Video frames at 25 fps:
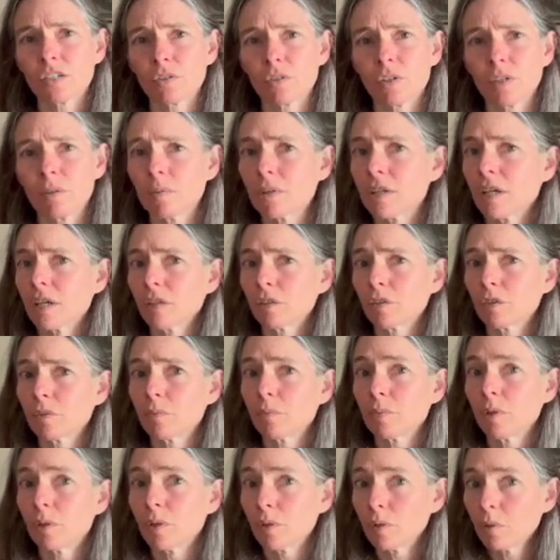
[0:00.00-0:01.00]
cream
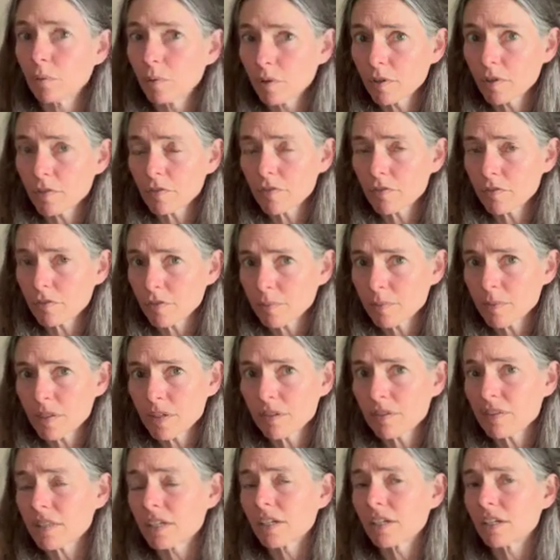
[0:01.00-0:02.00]
colored Polworth from
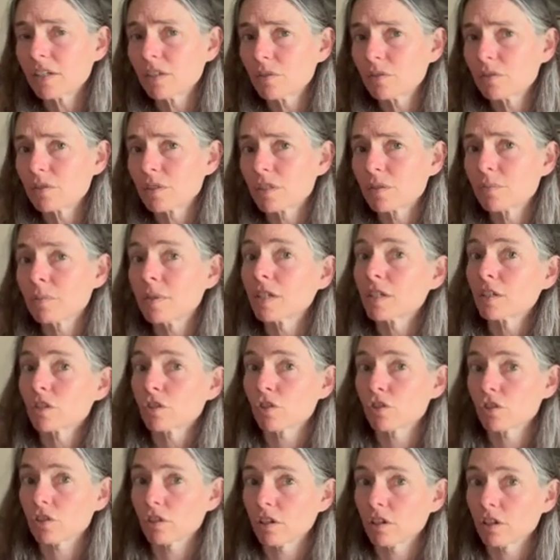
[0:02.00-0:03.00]
there that I used to make a
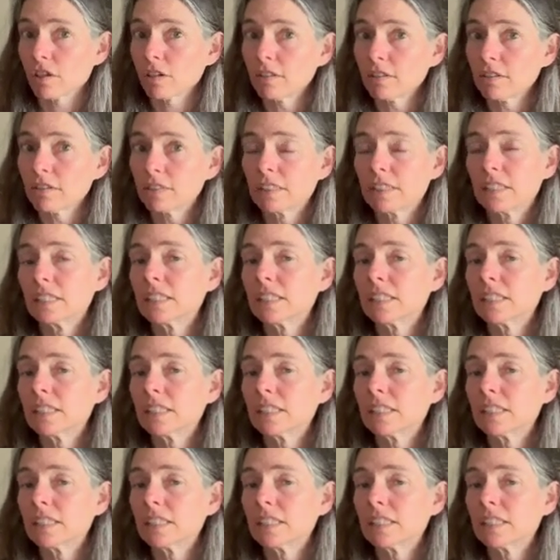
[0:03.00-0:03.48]
shawl.